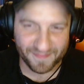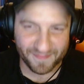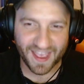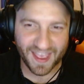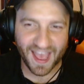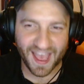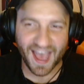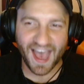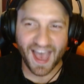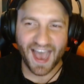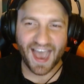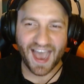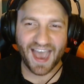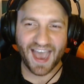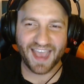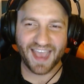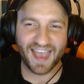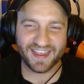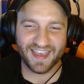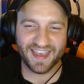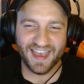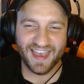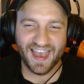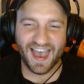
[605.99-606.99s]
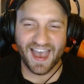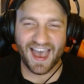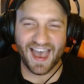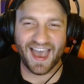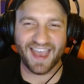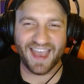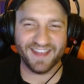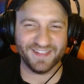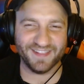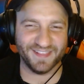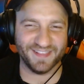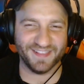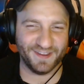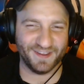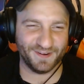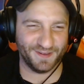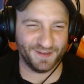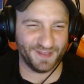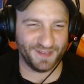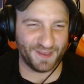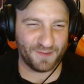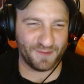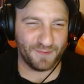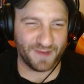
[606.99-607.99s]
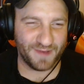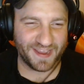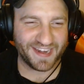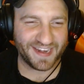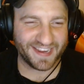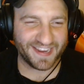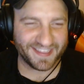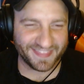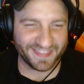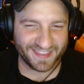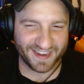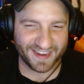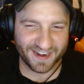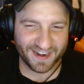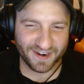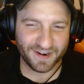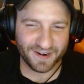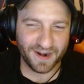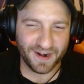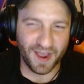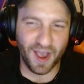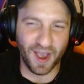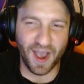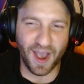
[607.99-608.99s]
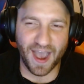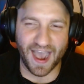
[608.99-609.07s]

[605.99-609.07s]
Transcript: I literally went in there.